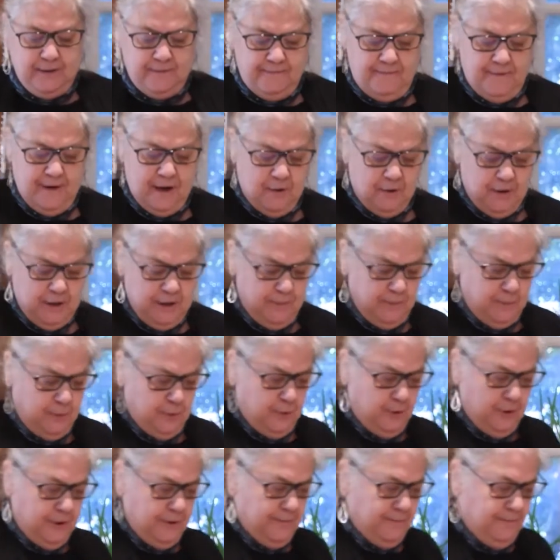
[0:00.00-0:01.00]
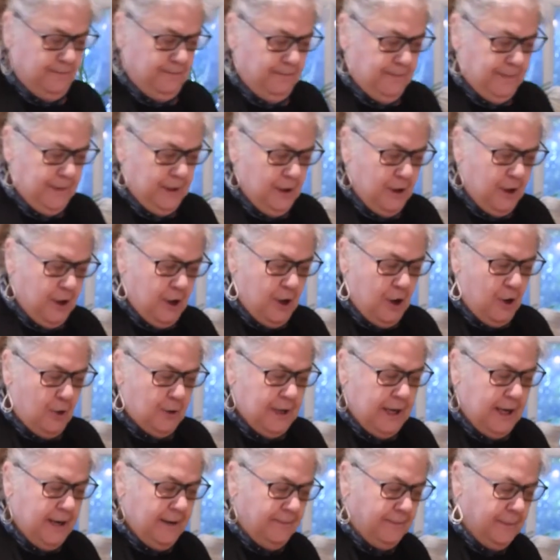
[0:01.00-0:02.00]
Very important.
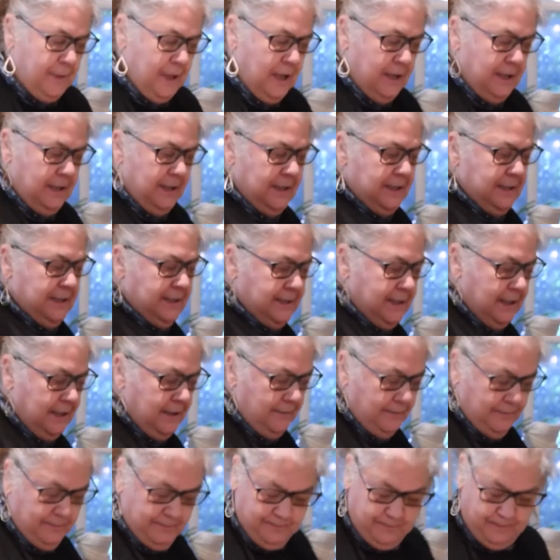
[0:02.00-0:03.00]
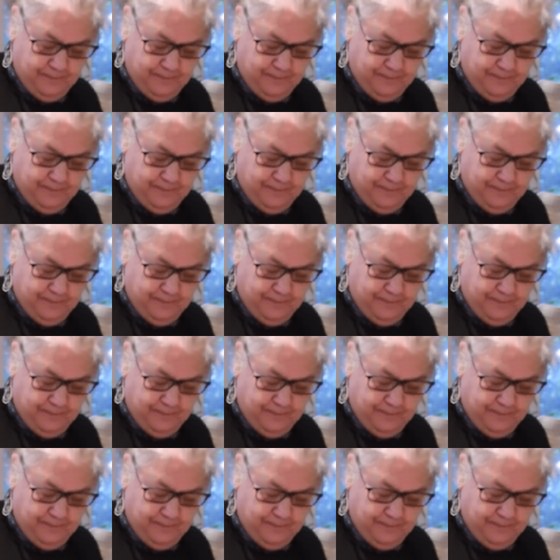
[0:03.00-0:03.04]
Okay, onion is done.